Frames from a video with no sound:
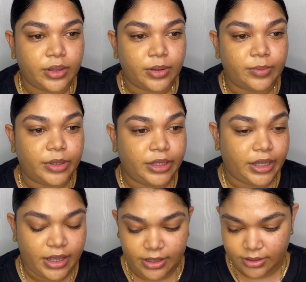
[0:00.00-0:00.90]
But
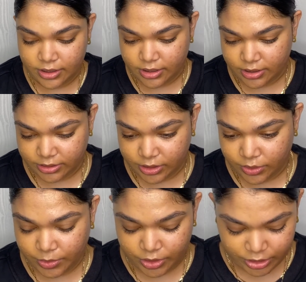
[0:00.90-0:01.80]
yeah, now I'm
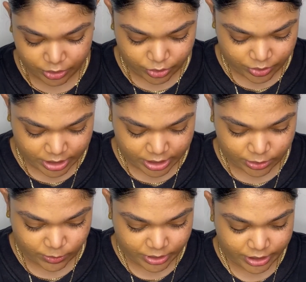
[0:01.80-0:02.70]
gonna go in
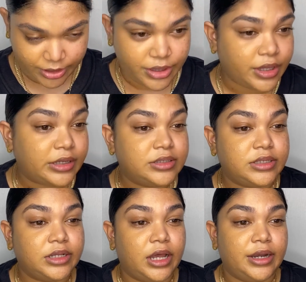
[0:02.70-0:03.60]
with
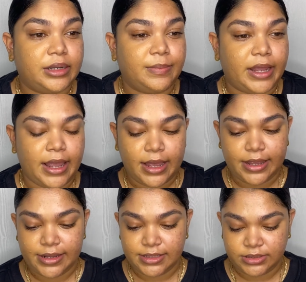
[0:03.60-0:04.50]
concealer under my
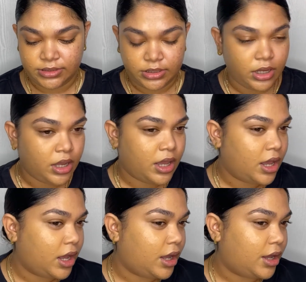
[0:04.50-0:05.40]
eyes.
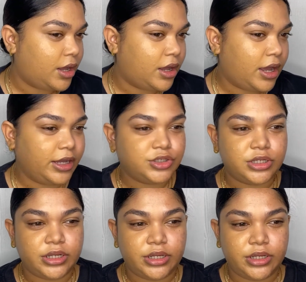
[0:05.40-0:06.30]

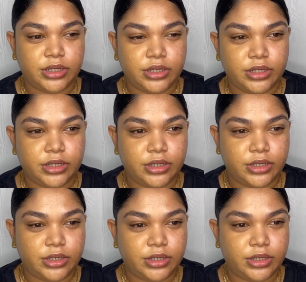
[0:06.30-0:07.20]
Actually,
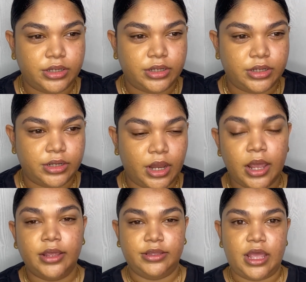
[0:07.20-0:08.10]

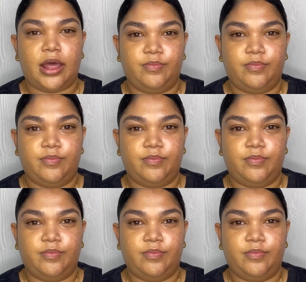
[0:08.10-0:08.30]
yeah,